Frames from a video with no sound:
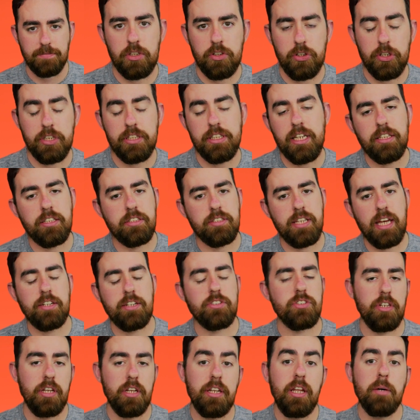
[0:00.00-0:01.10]
You can take this
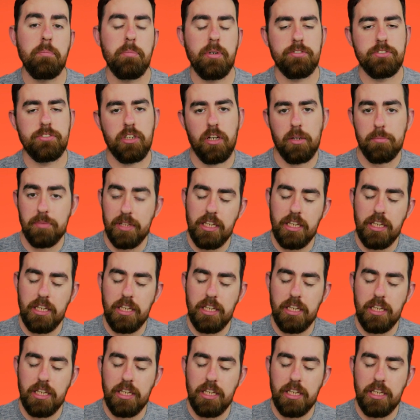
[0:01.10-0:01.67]
action a number of times